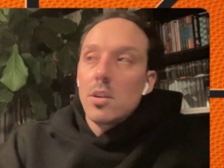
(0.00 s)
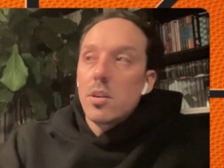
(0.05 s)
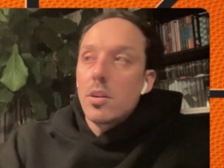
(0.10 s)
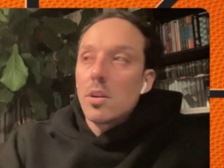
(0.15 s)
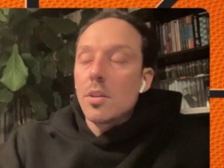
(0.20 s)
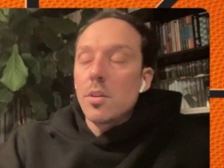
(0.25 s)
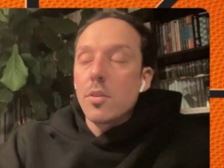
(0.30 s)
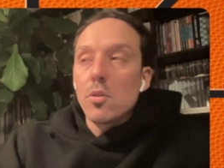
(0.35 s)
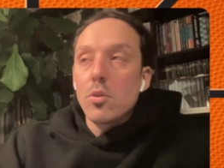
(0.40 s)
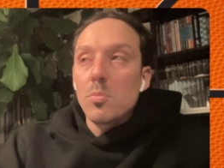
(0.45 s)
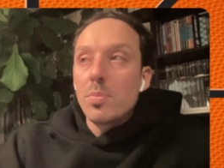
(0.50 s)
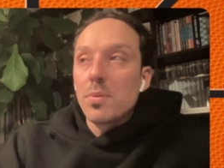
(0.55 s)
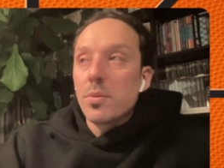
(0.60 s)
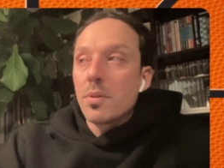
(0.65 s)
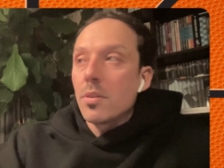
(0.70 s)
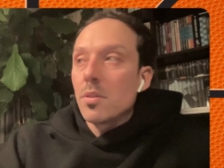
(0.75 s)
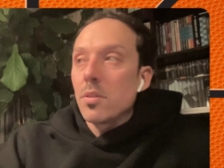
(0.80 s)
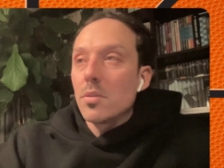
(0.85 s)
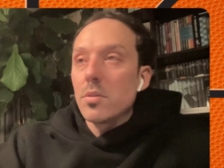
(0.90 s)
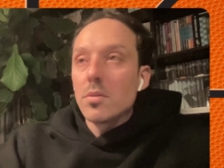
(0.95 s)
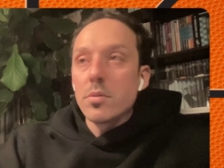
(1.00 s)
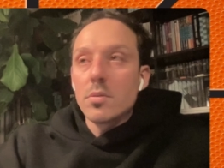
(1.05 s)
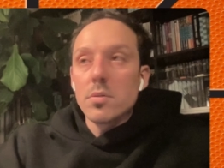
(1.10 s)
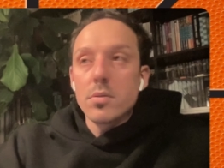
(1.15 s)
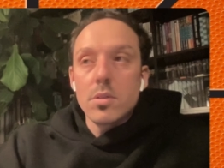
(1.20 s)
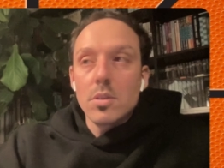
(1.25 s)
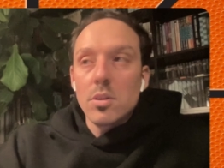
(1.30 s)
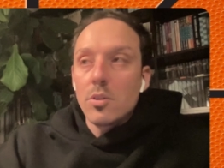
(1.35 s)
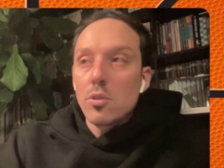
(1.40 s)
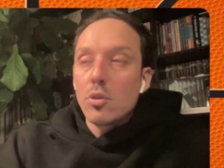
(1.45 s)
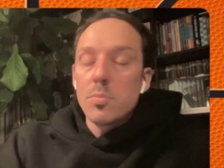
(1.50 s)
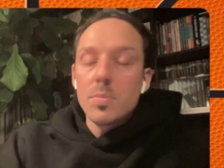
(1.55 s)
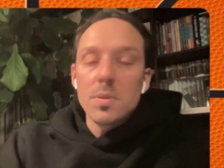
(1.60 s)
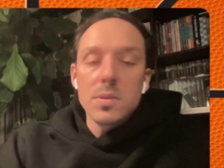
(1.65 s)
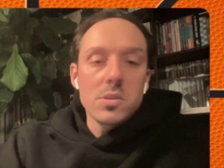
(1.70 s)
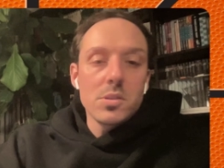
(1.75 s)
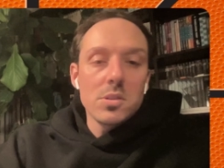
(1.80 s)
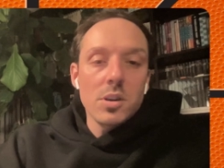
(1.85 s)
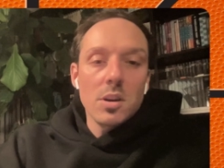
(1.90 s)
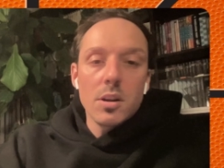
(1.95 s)
an open
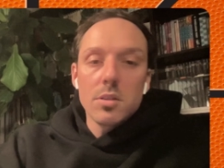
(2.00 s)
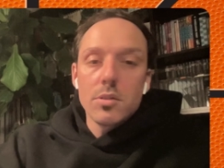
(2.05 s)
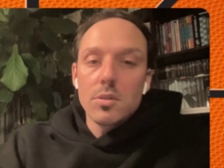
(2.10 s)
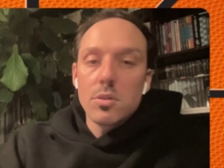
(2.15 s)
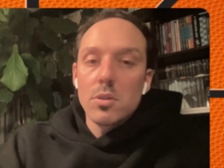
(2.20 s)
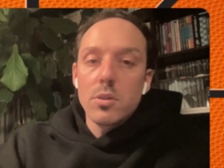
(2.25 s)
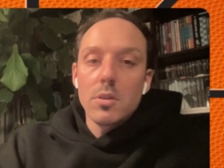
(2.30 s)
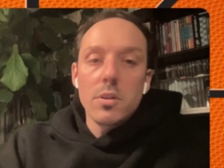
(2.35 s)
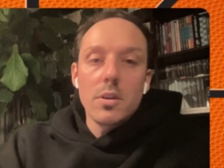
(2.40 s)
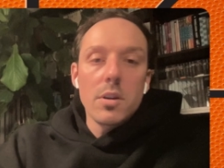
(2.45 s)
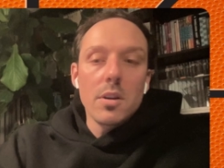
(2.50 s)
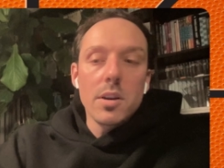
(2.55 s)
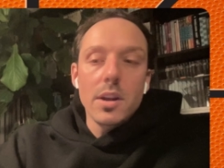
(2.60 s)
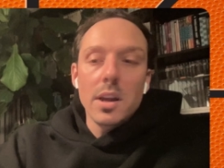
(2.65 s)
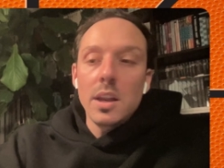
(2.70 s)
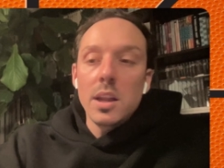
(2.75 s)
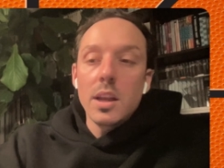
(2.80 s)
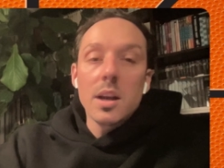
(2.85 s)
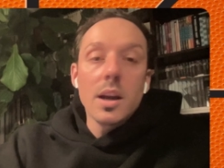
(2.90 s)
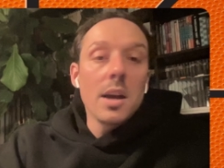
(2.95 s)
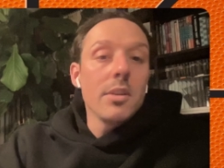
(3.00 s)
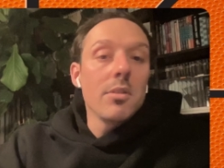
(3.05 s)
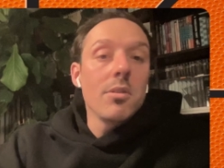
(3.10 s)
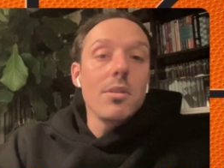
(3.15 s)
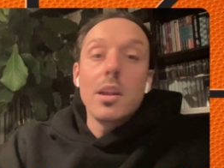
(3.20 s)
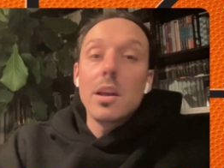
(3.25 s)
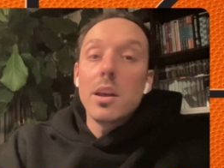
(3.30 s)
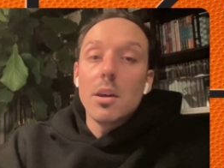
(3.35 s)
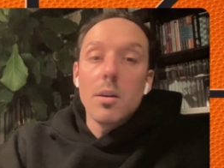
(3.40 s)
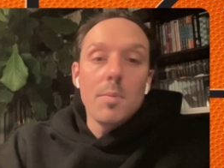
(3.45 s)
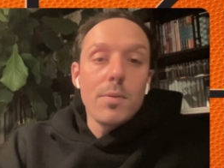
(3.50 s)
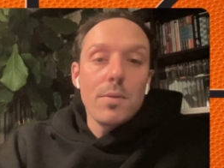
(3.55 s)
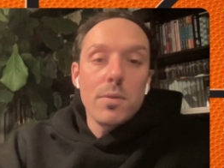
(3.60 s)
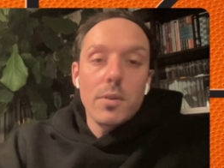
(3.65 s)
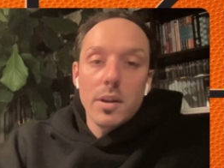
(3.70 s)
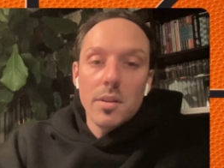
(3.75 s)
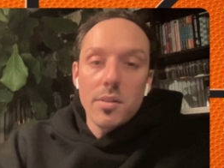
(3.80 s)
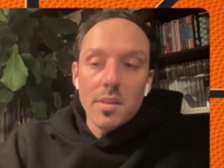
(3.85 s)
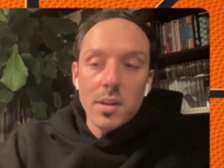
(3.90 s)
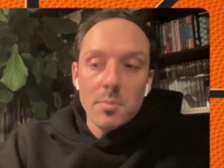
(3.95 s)
shot or any kind of layup, for
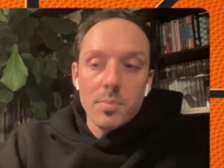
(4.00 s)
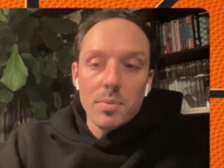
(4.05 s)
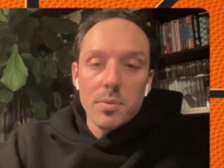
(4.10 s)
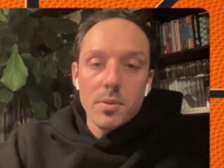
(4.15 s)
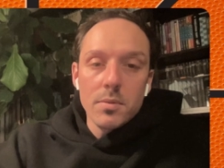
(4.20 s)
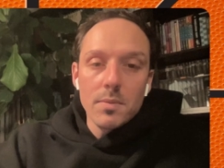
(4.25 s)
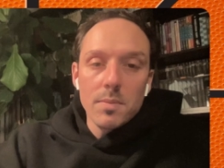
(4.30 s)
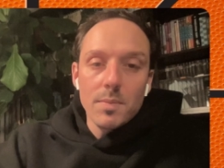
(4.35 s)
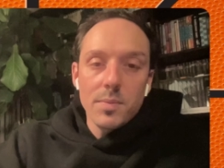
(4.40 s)
example,